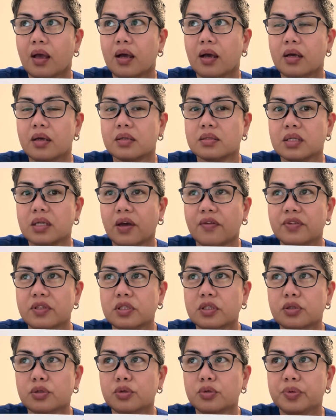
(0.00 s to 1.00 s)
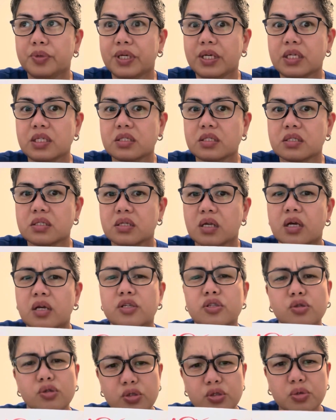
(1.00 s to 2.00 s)
It's given 2 weeks.
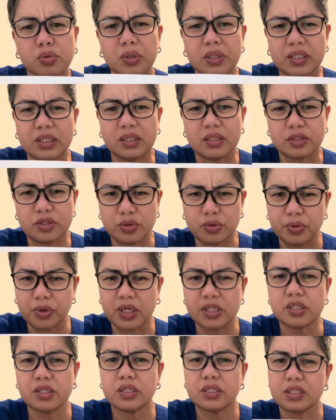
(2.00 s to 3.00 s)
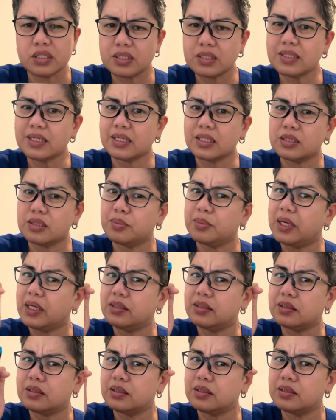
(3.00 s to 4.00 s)
Usually the duration is 6
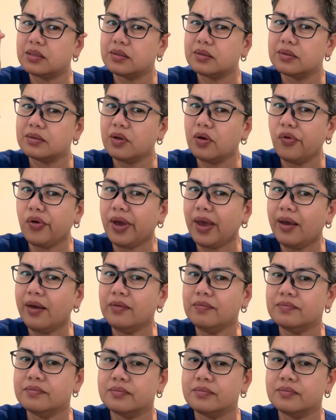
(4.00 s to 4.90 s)
months. Okay?